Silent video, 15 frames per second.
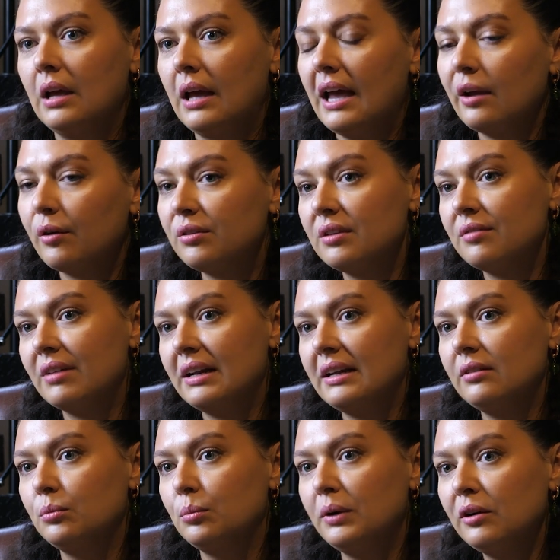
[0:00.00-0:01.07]
Equity
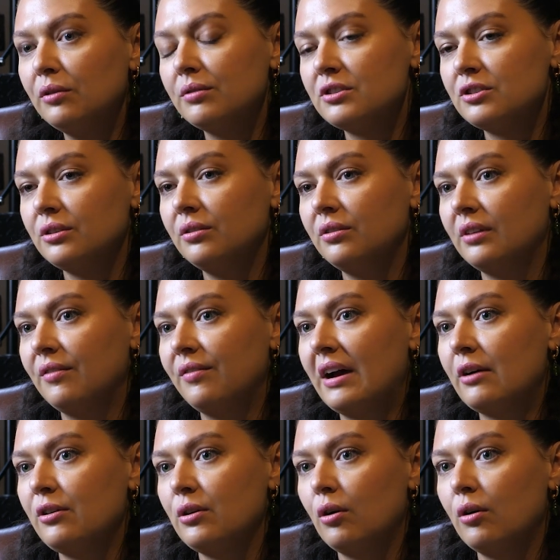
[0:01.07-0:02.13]
release will reduce the
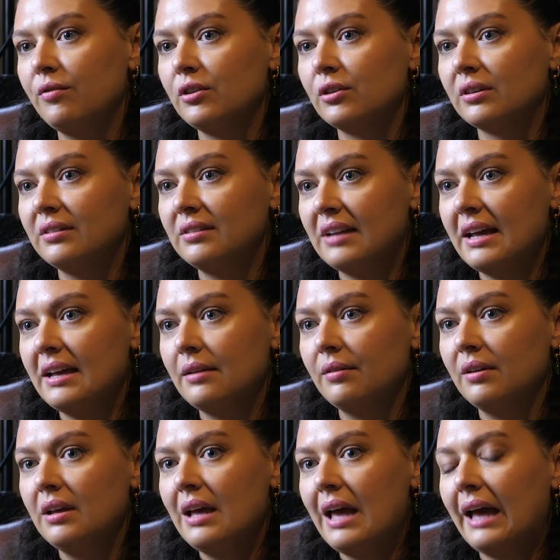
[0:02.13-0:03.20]
value of your estate
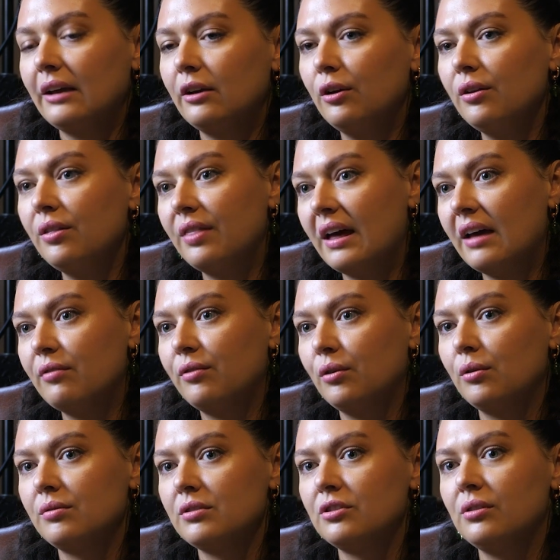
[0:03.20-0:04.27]
and could
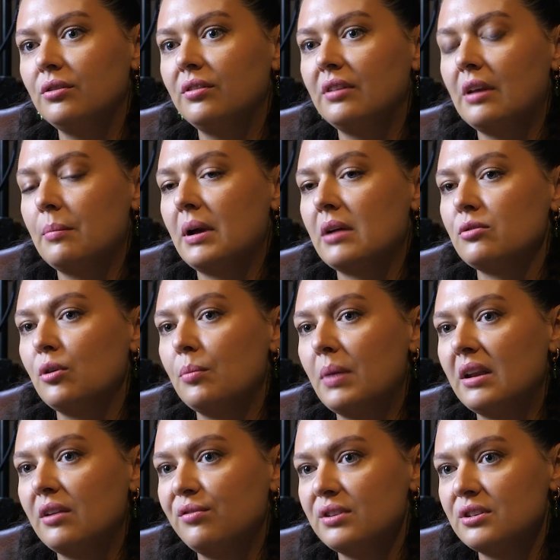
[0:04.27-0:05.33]
therefore reduce the amount your
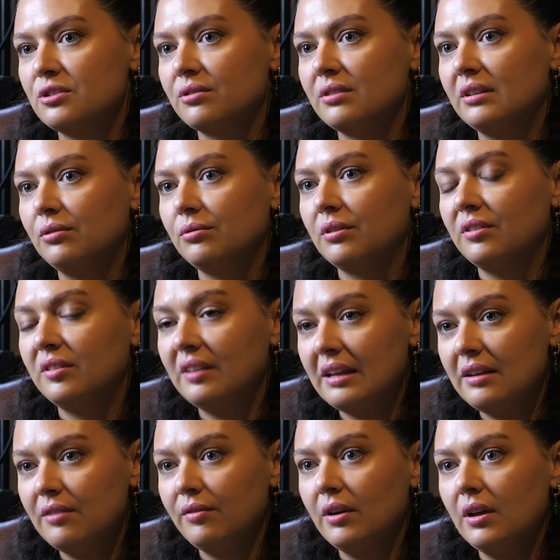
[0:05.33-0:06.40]
beneficiaries receive,